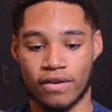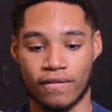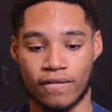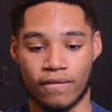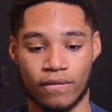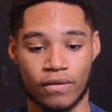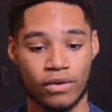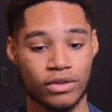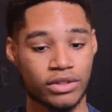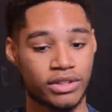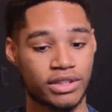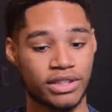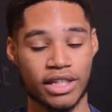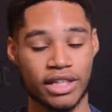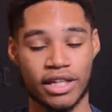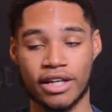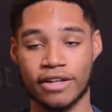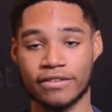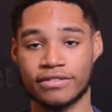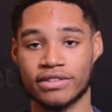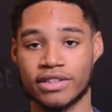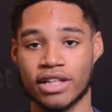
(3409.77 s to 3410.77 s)
We'll
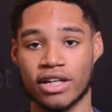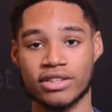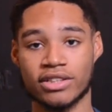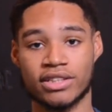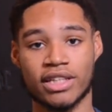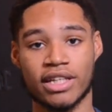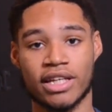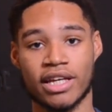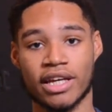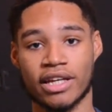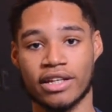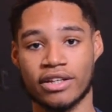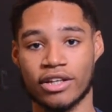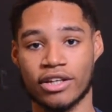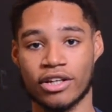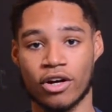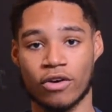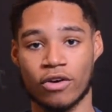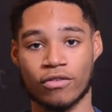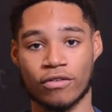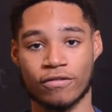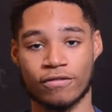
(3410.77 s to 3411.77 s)
see if Chelsea can,
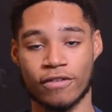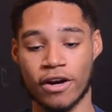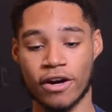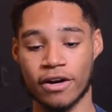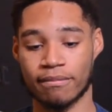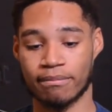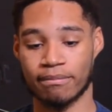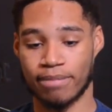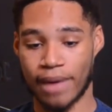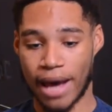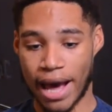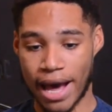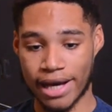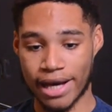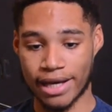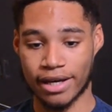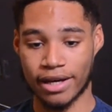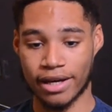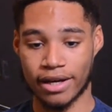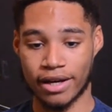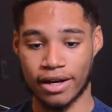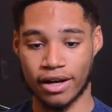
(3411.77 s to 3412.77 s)
revert
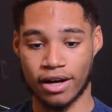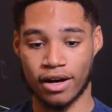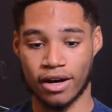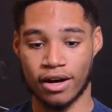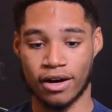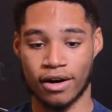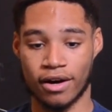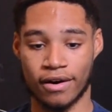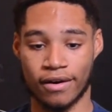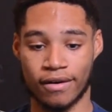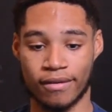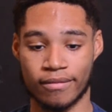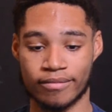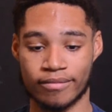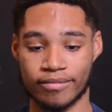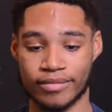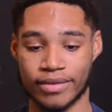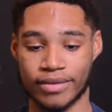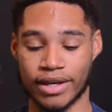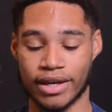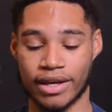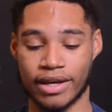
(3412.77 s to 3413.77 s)
back
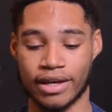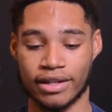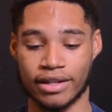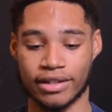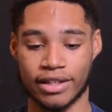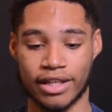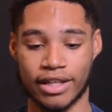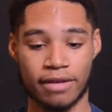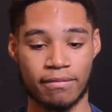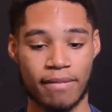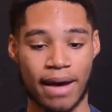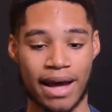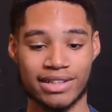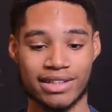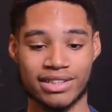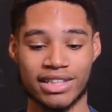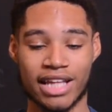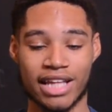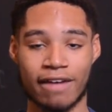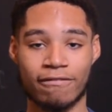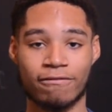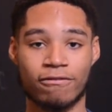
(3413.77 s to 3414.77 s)
and get back
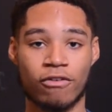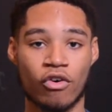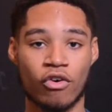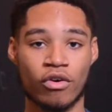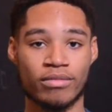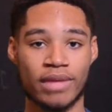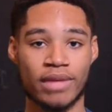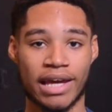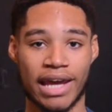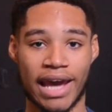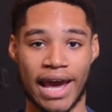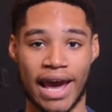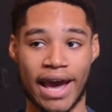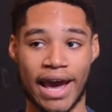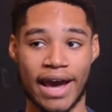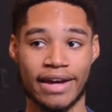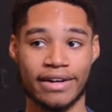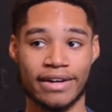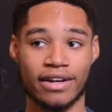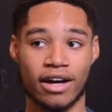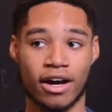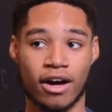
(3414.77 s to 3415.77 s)
to that form they
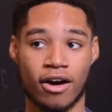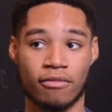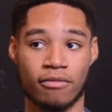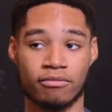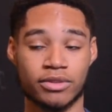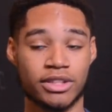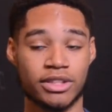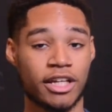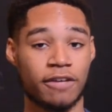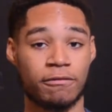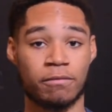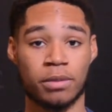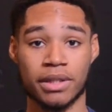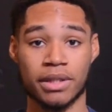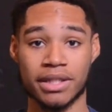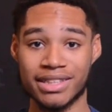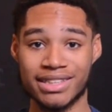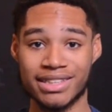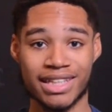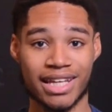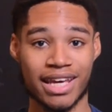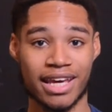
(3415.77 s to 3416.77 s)
had. See if
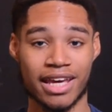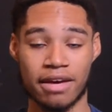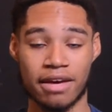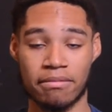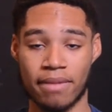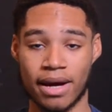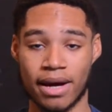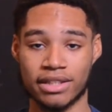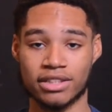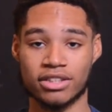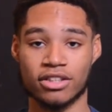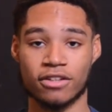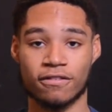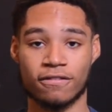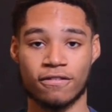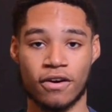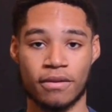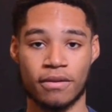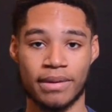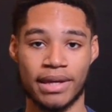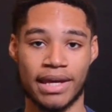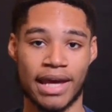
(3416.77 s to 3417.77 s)
Pulisic can get back to the
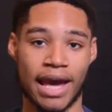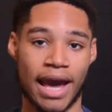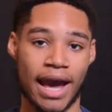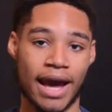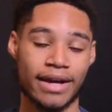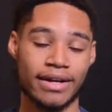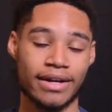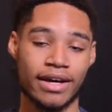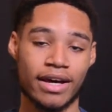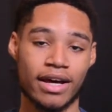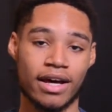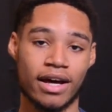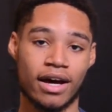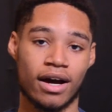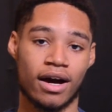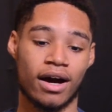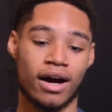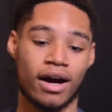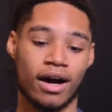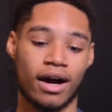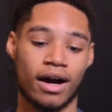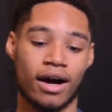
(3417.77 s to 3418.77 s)
form he had
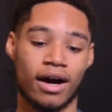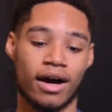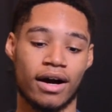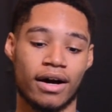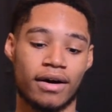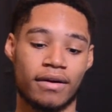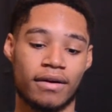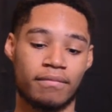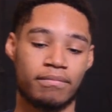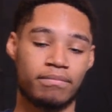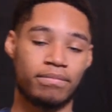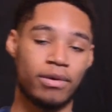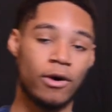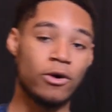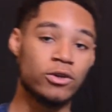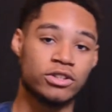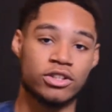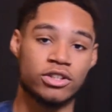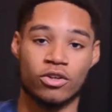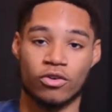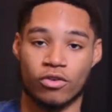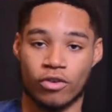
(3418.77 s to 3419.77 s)

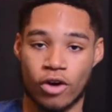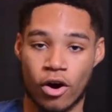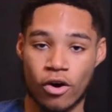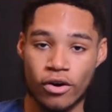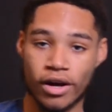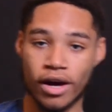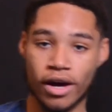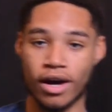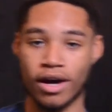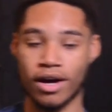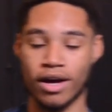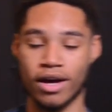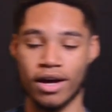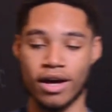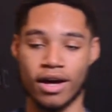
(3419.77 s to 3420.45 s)
post-Corona.